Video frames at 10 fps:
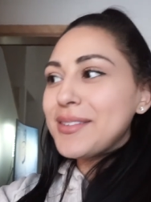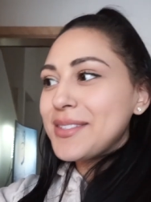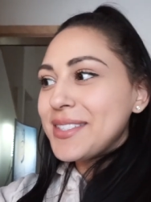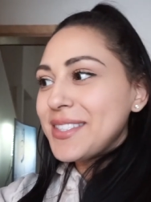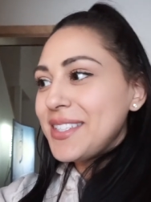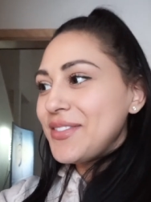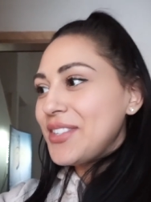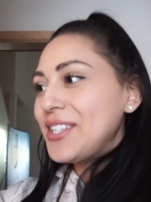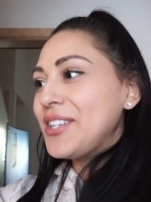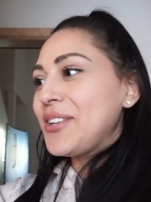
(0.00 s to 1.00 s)
is doesn't
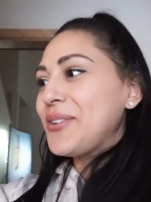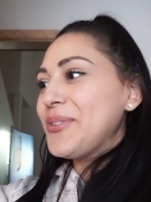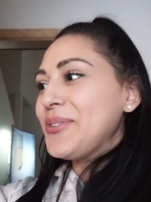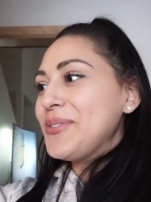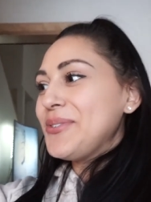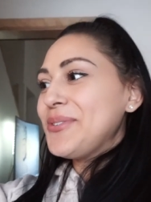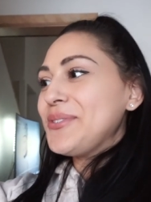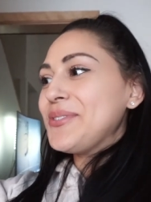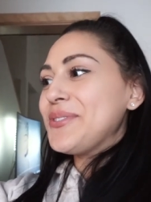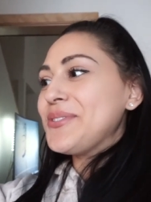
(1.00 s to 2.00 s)
even
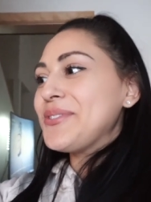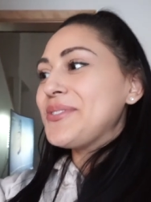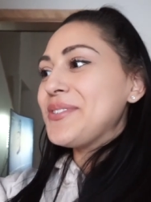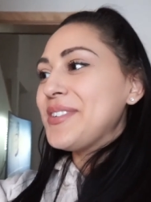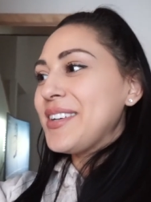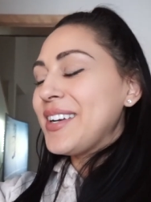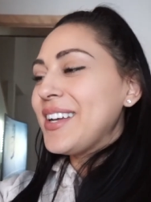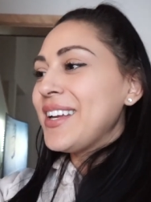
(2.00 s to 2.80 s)
know. Well, you say